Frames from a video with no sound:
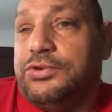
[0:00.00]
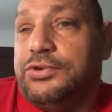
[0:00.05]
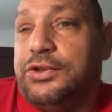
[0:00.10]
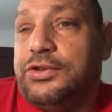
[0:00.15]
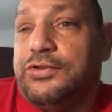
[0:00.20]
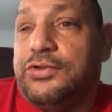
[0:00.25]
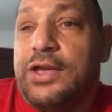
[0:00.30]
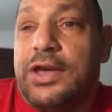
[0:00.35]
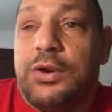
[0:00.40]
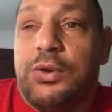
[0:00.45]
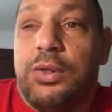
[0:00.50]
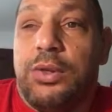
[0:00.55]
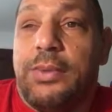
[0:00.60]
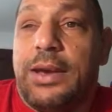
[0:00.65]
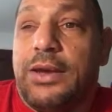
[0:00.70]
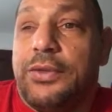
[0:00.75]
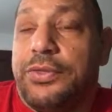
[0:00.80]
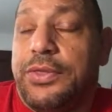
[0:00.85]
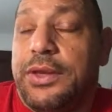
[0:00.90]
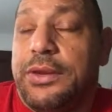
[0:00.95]
it's not all
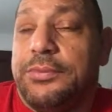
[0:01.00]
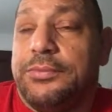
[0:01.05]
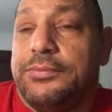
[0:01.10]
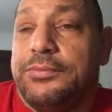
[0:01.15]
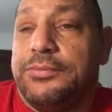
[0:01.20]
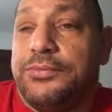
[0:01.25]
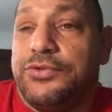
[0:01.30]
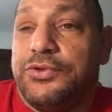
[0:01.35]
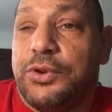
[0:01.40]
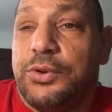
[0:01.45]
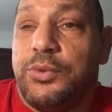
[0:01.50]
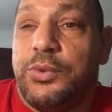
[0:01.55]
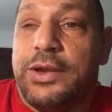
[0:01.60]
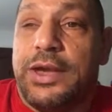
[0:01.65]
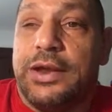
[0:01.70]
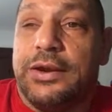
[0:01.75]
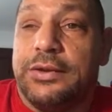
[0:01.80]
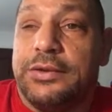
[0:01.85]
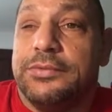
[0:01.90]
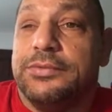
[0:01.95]
about them. So we
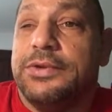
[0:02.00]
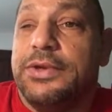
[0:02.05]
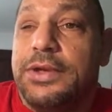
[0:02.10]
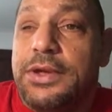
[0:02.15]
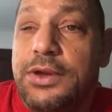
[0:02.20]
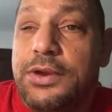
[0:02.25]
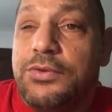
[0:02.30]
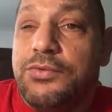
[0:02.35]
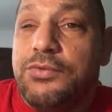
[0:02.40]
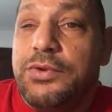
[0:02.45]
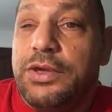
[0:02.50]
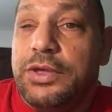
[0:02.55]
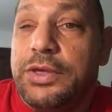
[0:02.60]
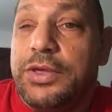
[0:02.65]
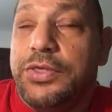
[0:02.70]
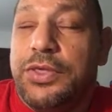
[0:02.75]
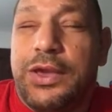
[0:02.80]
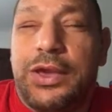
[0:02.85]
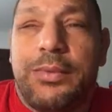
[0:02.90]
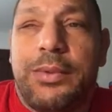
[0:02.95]
got to
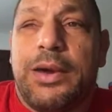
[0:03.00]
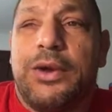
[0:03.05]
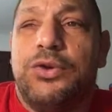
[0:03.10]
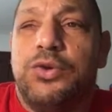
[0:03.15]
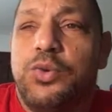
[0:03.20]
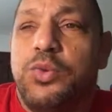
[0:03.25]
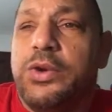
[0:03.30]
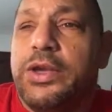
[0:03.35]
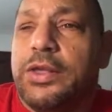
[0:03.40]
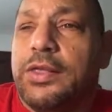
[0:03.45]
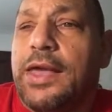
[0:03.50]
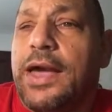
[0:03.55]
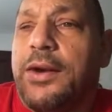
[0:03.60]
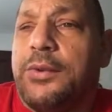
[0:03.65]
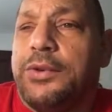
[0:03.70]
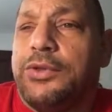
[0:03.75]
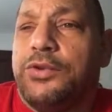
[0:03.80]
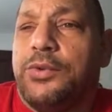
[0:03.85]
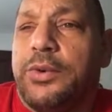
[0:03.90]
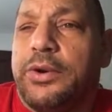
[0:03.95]
really think about who we
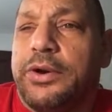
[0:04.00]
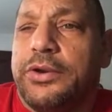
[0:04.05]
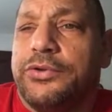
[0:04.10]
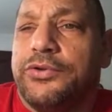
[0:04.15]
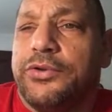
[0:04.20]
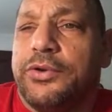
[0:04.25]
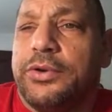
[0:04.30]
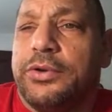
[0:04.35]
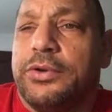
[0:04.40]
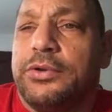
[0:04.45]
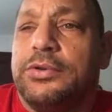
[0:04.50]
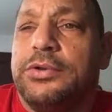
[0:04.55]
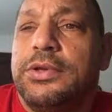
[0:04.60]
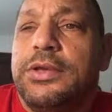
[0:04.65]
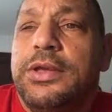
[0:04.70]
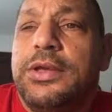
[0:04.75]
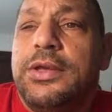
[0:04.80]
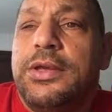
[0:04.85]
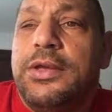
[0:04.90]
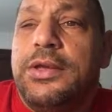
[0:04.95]
allow into our inner circle.
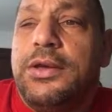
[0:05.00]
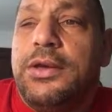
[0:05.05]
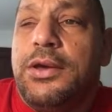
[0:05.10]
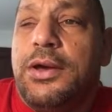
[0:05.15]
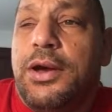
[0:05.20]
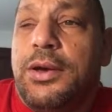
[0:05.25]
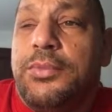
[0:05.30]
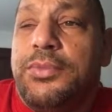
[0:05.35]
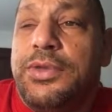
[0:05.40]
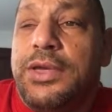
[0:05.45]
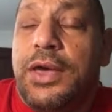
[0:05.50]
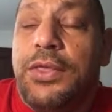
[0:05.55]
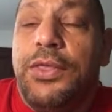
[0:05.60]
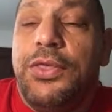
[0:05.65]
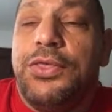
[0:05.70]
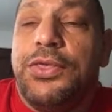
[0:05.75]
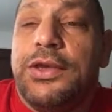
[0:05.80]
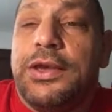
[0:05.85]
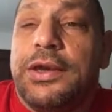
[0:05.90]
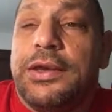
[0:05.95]
The
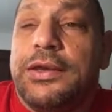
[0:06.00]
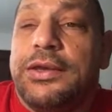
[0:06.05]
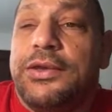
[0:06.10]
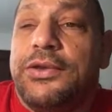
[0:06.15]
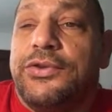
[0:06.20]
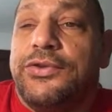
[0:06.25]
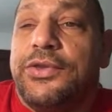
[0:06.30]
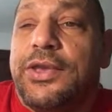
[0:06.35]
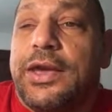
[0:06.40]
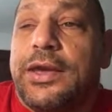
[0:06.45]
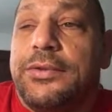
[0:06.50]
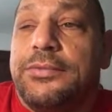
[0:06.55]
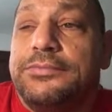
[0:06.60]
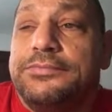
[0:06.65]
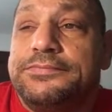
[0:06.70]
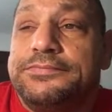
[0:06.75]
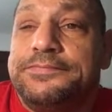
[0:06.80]
other thing is that